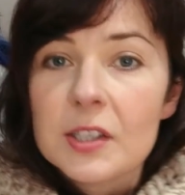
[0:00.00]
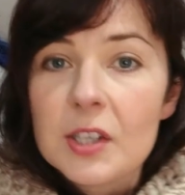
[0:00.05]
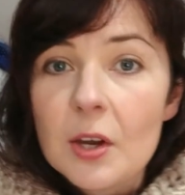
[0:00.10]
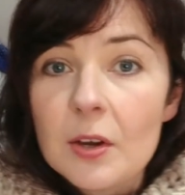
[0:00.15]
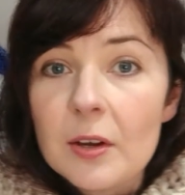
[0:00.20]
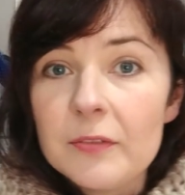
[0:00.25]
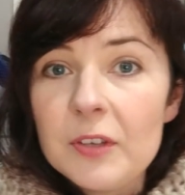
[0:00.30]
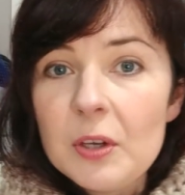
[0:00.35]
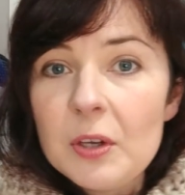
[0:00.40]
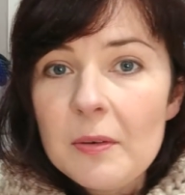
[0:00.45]

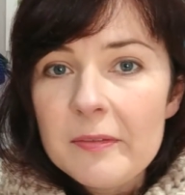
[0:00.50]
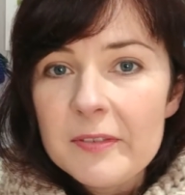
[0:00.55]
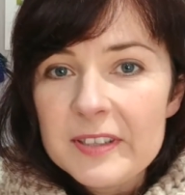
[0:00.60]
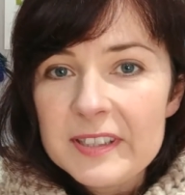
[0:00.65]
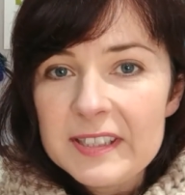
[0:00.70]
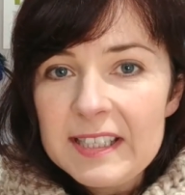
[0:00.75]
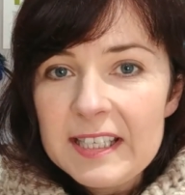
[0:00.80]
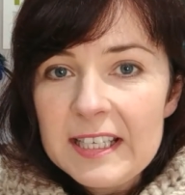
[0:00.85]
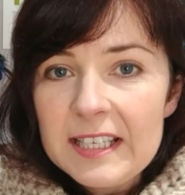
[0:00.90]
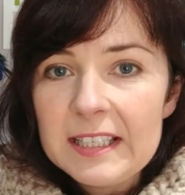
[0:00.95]
So have you ever
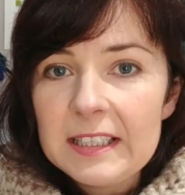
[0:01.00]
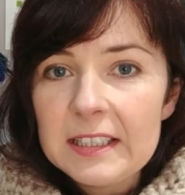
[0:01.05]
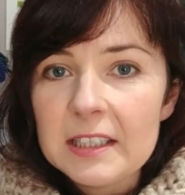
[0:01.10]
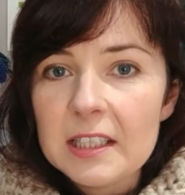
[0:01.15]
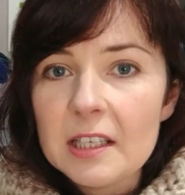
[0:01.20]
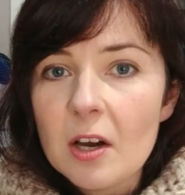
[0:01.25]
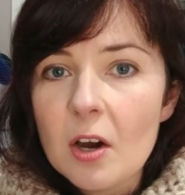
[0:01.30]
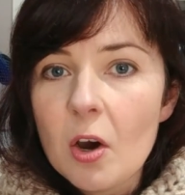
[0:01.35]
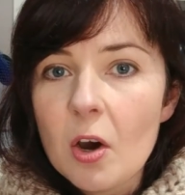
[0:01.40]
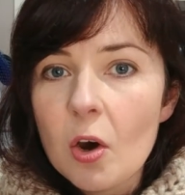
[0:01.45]

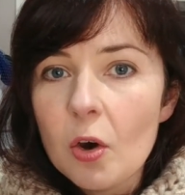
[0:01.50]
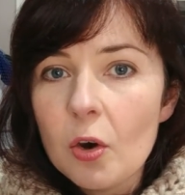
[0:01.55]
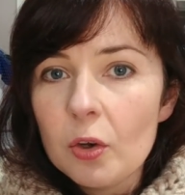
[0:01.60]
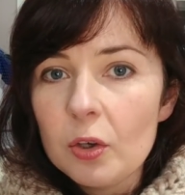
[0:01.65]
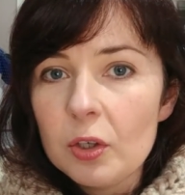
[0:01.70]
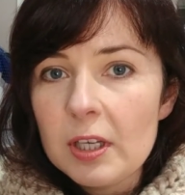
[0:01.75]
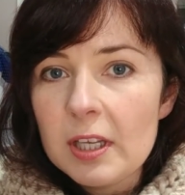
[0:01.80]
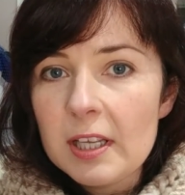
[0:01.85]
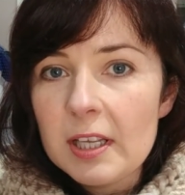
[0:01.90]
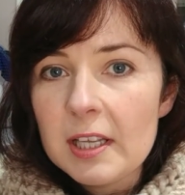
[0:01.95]
seen
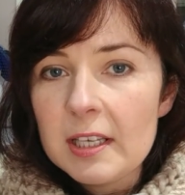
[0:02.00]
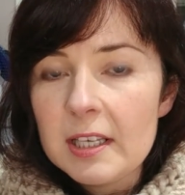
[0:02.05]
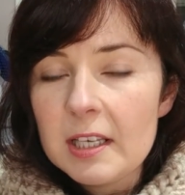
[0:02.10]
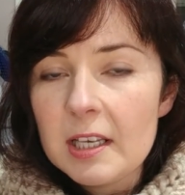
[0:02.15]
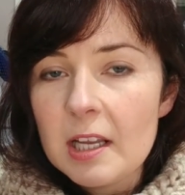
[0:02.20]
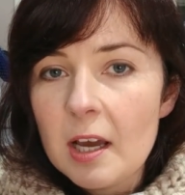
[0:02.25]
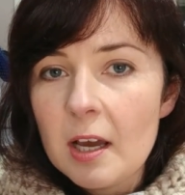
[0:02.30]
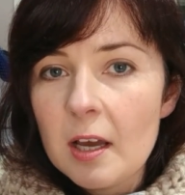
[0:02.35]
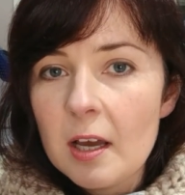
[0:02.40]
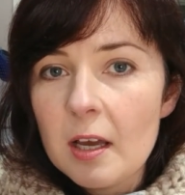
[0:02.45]
on
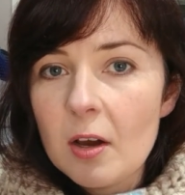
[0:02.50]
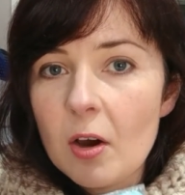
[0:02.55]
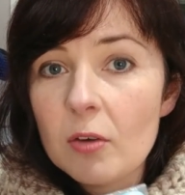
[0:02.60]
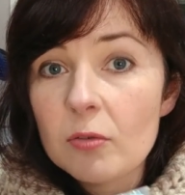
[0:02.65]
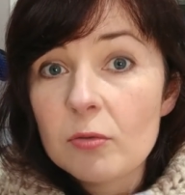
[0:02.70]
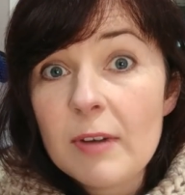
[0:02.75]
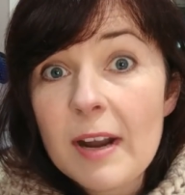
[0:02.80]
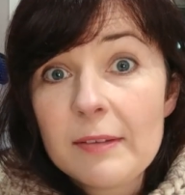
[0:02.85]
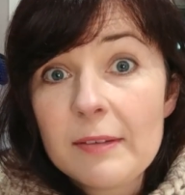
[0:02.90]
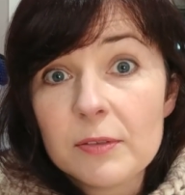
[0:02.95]

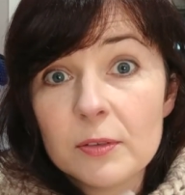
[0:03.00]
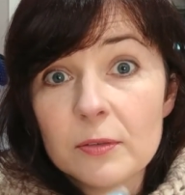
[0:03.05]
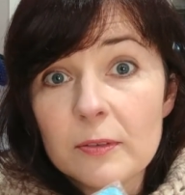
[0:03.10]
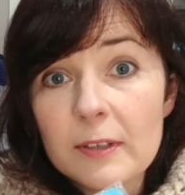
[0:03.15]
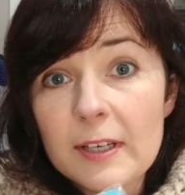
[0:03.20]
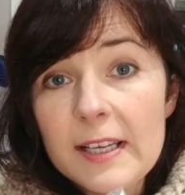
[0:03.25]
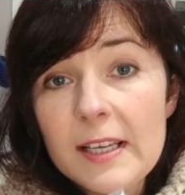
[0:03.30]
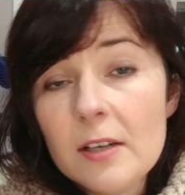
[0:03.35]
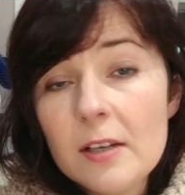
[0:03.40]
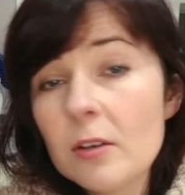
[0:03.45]

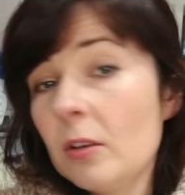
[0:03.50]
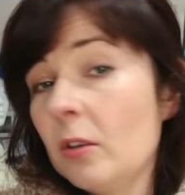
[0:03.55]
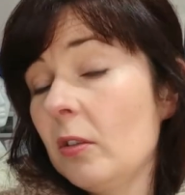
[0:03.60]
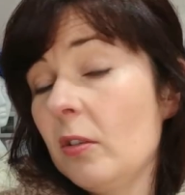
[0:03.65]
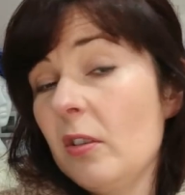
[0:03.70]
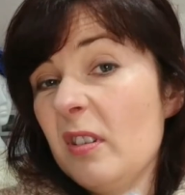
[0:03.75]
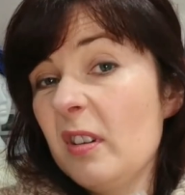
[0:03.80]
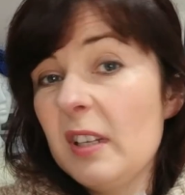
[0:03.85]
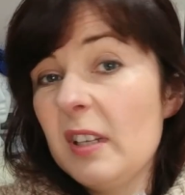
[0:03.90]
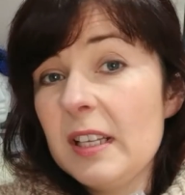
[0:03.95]
Ravelry
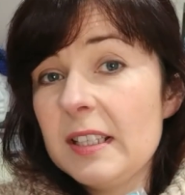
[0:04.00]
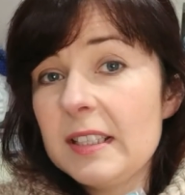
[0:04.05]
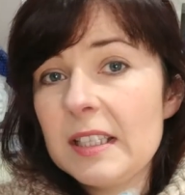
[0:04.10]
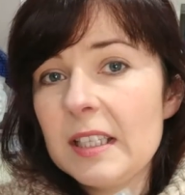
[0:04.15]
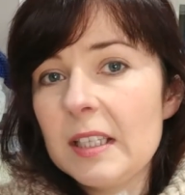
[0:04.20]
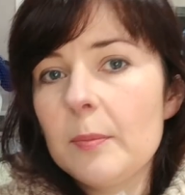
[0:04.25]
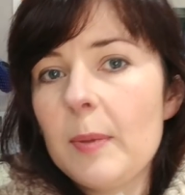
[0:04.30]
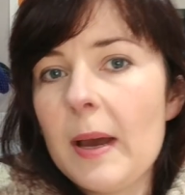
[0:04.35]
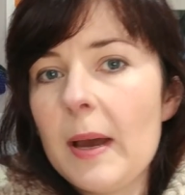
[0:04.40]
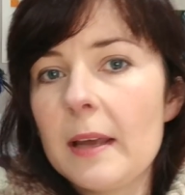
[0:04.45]
or on a
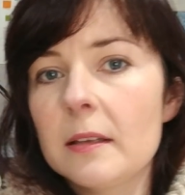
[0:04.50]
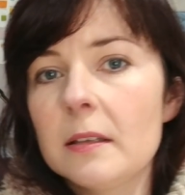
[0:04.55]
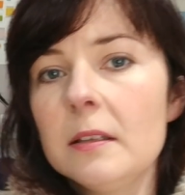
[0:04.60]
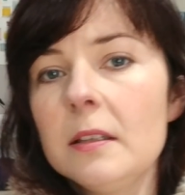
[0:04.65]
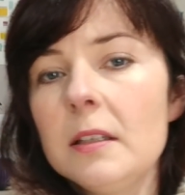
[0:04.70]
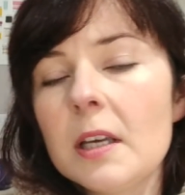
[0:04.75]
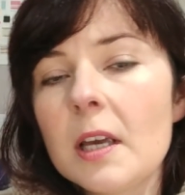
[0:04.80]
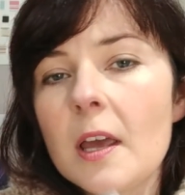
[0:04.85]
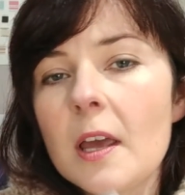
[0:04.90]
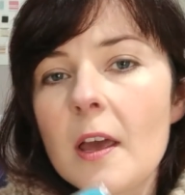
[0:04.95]
knitting
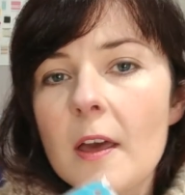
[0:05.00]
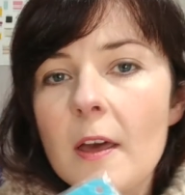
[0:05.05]
pattern